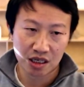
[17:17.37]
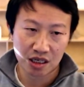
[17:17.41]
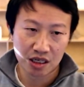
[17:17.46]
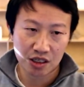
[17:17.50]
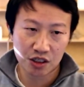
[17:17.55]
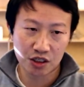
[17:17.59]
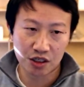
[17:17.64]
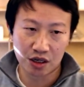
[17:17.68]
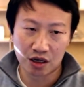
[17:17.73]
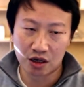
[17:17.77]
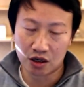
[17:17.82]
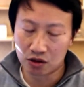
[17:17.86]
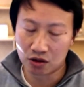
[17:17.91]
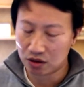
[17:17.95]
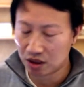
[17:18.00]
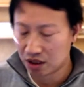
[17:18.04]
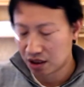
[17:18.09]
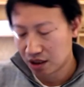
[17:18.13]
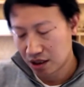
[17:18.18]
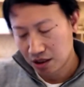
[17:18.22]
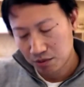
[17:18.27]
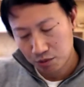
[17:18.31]
So
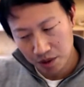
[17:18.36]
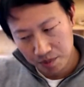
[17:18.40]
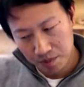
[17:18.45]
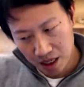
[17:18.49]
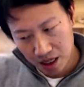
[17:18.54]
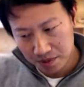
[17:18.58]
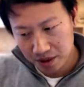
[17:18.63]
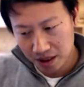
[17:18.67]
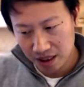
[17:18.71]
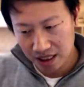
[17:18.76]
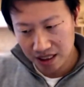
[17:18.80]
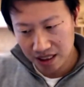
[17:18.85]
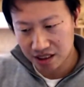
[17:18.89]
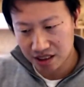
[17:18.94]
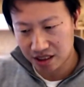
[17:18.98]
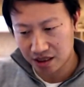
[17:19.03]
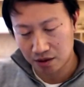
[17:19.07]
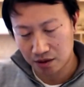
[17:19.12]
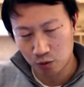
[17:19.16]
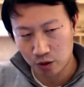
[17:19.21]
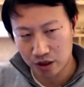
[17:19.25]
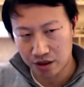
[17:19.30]
pre-populates
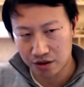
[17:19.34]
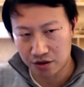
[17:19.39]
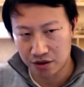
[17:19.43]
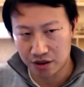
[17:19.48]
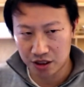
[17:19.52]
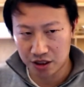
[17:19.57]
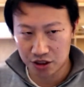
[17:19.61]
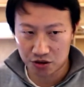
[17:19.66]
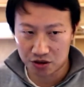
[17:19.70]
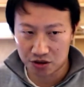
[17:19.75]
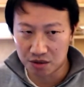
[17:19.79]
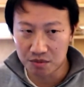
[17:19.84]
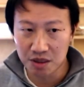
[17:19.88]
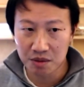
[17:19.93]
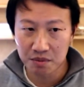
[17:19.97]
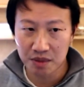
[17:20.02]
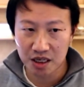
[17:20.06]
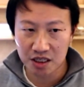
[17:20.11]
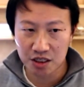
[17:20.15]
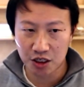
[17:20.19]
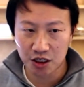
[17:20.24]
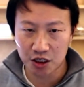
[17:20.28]
it with your initial commit
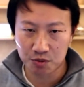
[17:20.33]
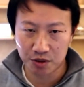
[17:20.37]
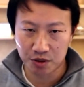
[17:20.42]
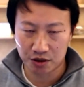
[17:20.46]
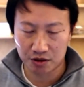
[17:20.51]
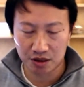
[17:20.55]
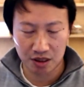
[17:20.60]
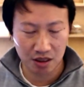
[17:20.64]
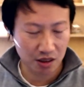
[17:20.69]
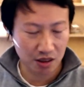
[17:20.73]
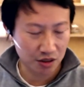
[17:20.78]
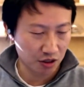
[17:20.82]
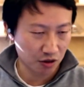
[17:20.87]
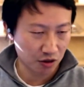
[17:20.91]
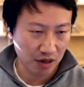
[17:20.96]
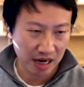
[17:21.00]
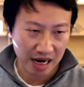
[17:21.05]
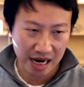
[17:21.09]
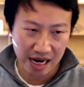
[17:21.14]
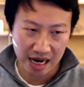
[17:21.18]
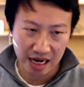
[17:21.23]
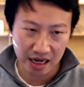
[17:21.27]
message, but you can also
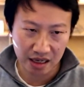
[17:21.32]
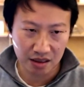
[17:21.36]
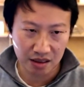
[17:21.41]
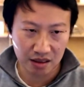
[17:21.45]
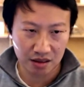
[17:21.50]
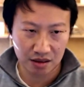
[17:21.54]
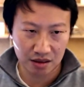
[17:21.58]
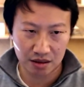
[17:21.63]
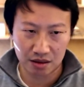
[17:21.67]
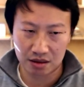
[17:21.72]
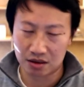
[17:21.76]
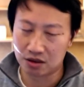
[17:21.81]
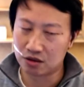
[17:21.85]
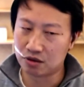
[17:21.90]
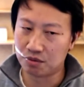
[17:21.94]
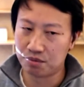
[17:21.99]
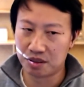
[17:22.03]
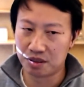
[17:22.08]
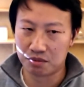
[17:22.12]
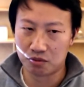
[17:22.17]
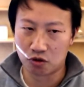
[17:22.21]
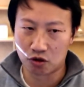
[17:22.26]
add a
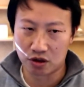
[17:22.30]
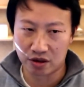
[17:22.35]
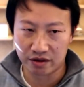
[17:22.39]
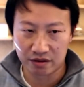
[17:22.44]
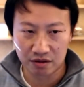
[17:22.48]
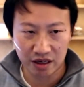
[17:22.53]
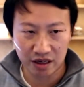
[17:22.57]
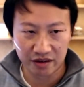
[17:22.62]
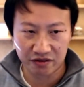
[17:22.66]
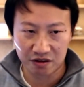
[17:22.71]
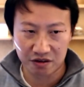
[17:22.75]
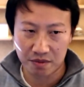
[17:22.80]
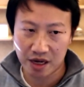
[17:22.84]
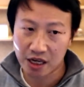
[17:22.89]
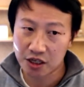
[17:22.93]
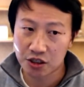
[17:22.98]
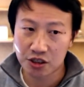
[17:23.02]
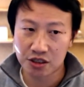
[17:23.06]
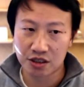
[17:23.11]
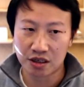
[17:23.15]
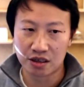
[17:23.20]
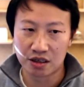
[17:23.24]
bit more
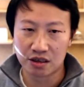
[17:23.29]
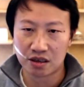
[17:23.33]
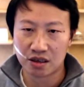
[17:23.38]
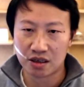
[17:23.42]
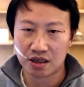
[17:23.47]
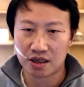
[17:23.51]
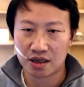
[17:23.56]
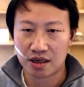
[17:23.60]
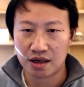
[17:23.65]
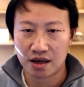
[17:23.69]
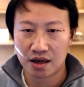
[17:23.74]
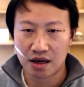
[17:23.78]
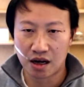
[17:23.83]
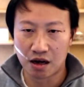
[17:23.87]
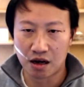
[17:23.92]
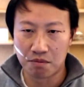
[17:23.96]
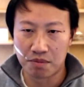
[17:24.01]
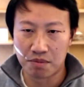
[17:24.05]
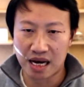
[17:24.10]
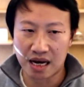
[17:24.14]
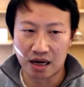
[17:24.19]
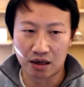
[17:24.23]
information
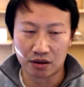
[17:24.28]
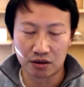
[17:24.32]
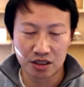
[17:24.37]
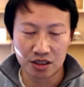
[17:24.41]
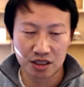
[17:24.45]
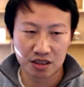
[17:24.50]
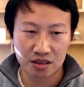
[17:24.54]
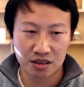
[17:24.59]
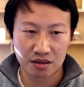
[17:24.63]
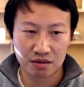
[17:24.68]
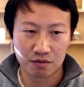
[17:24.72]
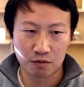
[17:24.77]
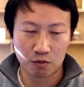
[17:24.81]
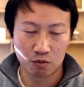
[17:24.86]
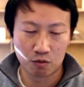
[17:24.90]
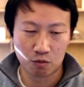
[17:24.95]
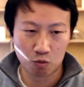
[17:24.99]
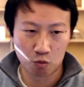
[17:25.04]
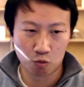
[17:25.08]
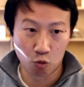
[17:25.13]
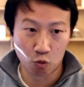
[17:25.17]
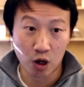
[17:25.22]
about
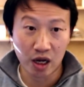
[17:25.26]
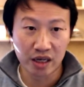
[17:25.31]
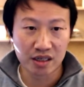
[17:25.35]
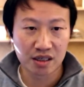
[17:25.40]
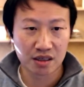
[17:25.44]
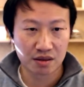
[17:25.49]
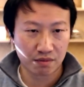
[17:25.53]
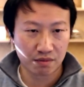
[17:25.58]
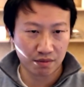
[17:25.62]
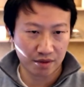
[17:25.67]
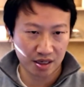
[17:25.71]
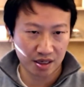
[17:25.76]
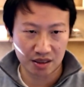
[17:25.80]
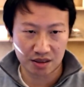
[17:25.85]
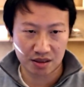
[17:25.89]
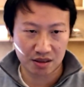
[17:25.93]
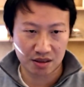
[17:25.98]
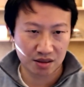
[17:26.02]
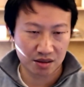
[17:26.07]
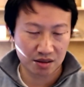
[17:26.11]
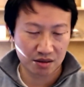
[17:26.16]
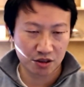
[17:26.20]
what
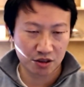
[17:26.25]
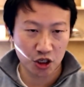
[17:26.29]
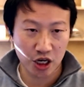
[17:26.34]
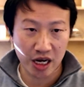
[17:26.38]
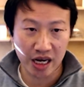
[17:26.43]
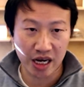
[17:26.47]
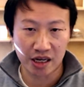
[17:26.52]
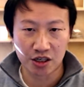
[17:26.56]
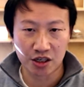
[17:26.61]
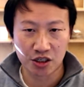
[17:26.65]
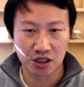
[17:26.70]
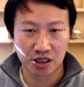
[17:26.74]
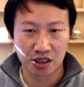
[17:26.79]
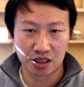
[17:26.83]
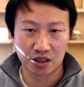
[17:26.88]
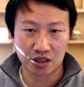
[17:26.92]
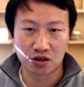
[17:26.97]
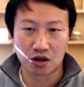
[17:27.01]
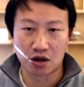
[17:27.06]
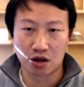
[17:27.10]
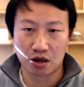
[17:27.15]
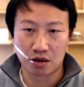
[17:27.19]
this change
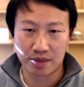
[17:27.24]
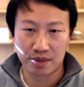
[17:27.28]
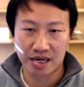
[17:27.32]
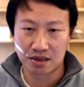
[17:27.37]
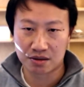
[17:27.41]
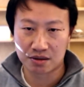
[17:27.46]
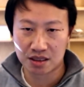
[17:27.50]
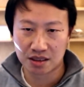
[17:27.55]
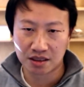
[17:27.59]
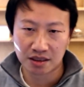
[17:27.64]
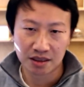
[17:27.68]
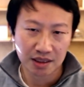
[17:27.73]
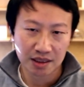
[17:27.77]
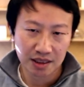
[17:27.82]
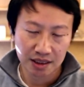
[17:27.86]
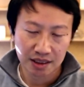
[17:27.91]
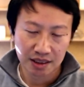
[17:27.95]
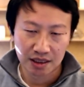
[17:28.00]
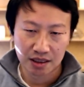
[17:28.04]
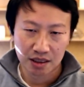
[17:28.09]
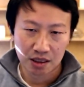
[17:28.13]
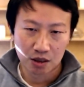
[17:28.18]
is all about.
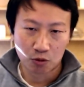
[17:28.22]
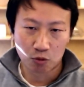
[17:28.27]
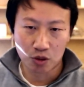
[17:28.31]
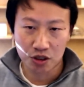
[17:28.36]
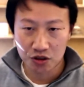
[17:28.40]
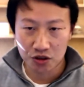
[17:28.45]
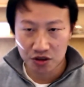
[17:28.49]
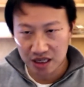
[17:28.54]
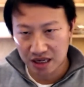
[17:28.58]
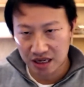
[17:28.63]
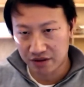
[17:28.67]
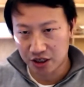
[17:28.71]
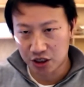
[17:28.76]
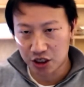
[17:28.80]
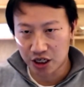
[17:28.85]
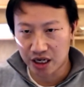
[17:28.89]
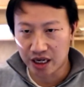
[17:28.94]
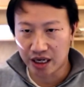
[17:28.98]
Once you save and